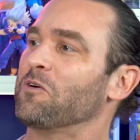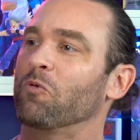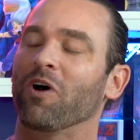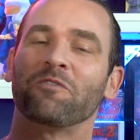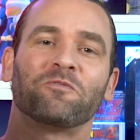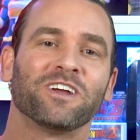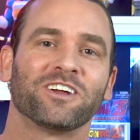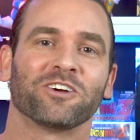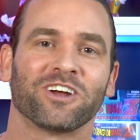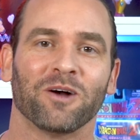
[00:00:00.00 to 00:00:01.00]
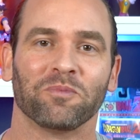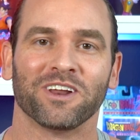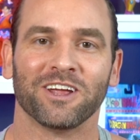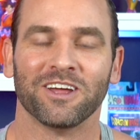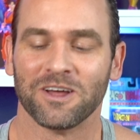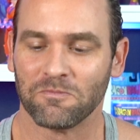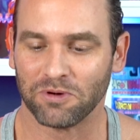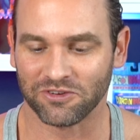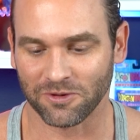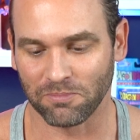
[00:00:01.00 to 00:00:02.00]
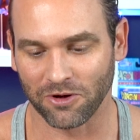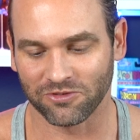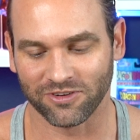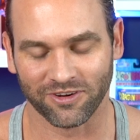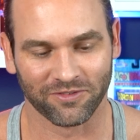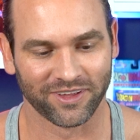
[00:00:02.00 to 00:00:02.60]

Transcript: What figure company puts a poster of